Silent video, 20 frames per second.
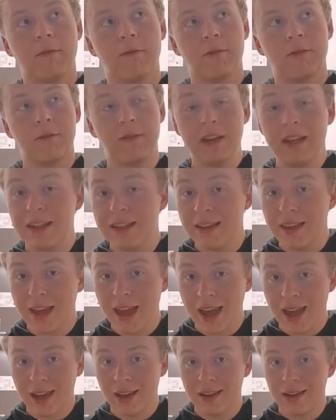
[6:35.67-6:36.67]
feed the
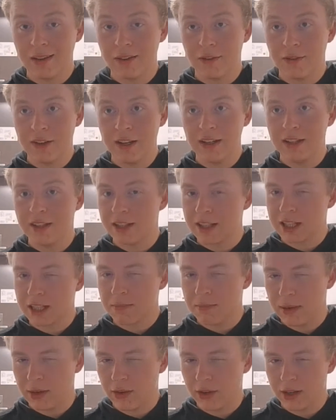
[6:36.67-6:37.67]
head, feed the
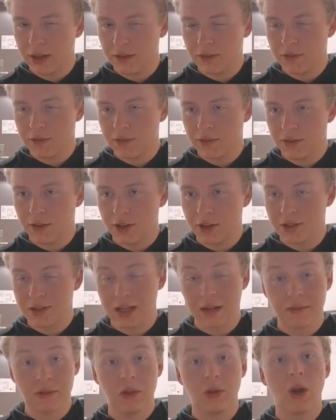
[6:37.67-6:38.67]
spirit
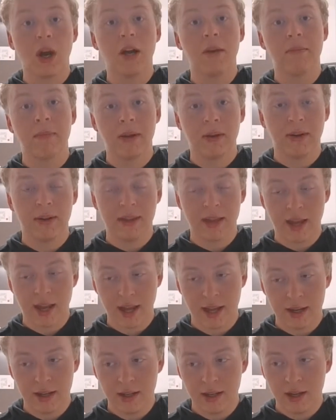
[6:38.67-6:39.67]
first after you unbury the
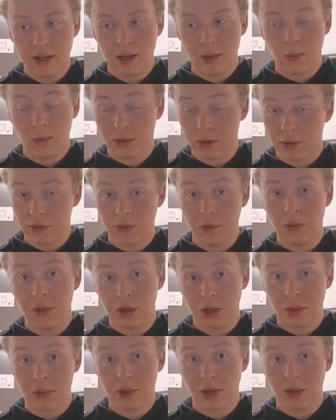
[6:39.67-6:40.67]
head with the food
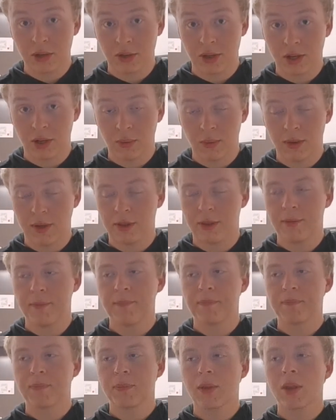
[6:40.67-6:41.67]
that you taunted it with,
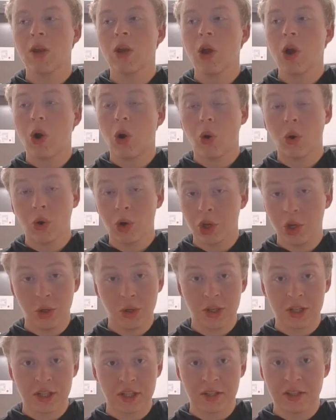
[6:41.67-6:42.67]
or you
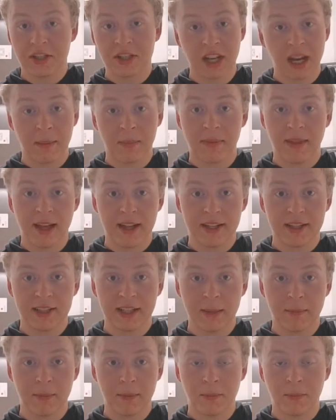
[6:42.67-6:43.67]
just skip that
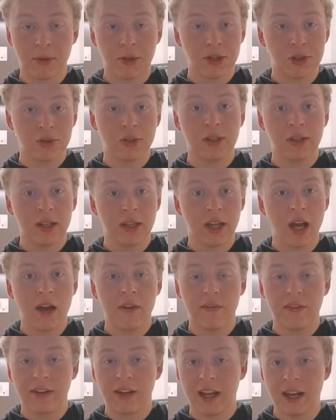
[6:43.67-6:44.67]
step and put it straight to the
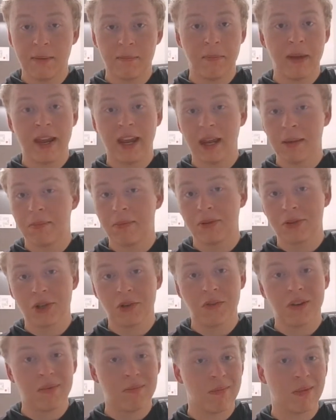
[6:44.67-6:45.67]
oven and bake it,
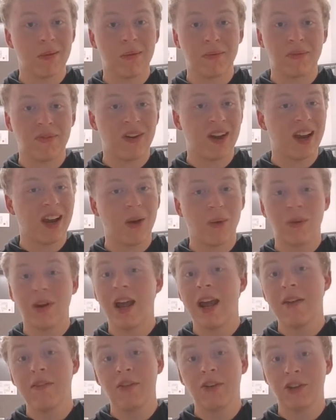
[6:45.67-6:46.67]
preserve it, mummify it,
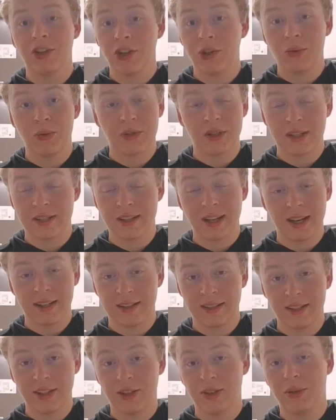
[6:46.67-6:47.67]
whatever you decide
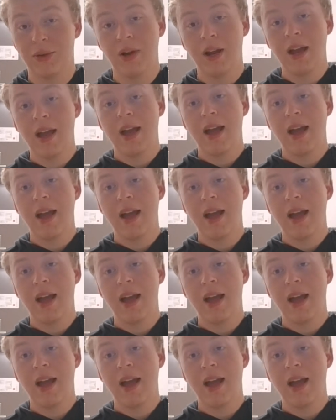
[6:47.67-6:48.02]
to do,